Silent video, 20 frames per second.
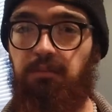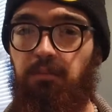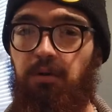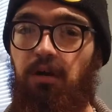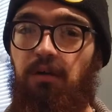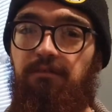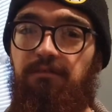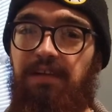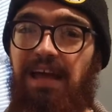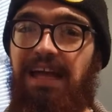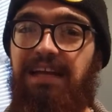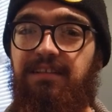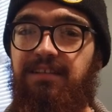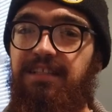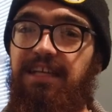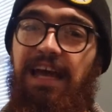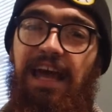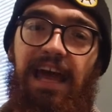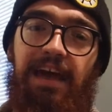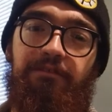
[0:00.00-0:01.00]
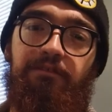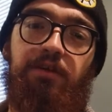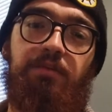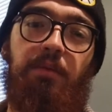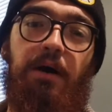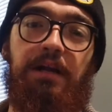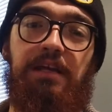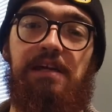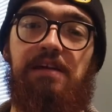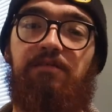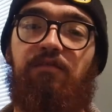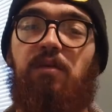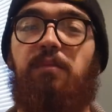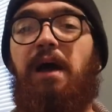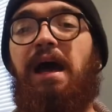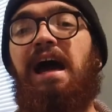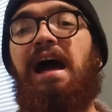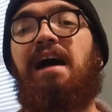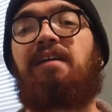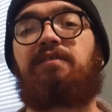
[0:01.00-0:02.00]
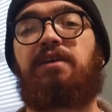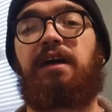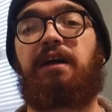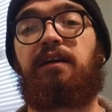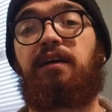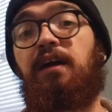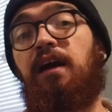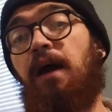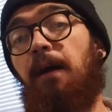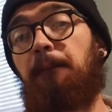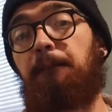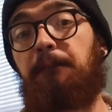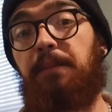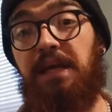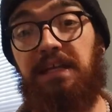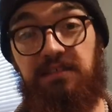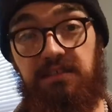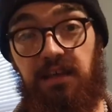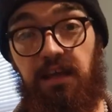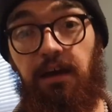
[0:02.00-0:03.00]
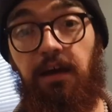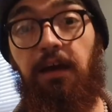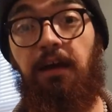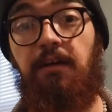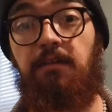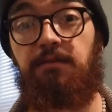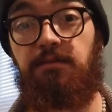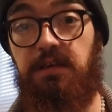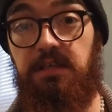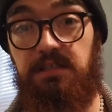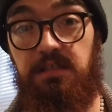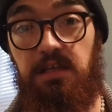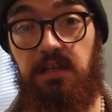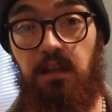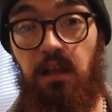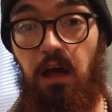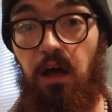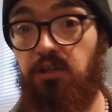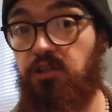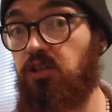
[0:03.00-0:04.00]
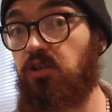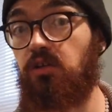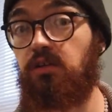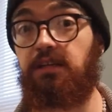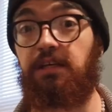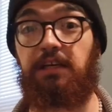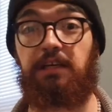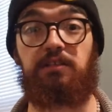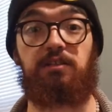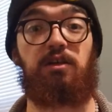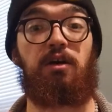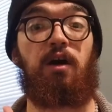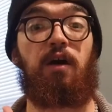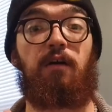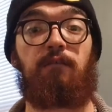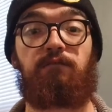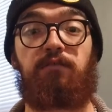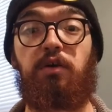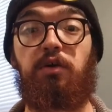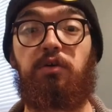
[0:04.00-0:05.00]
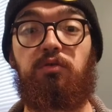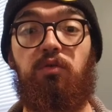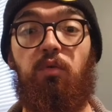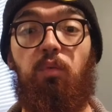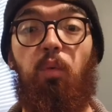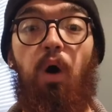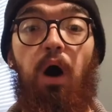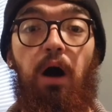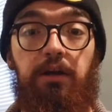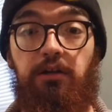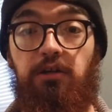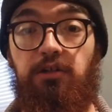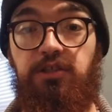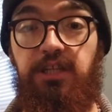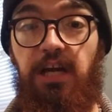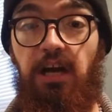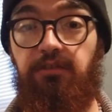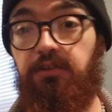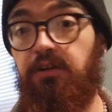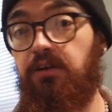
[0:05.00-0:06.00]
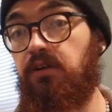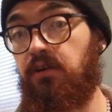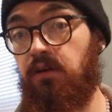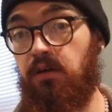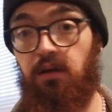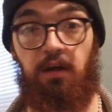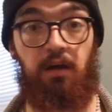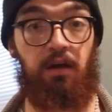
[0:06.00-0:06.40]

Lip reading: prevent everybody from having basic physiological needs: food, water, shelter,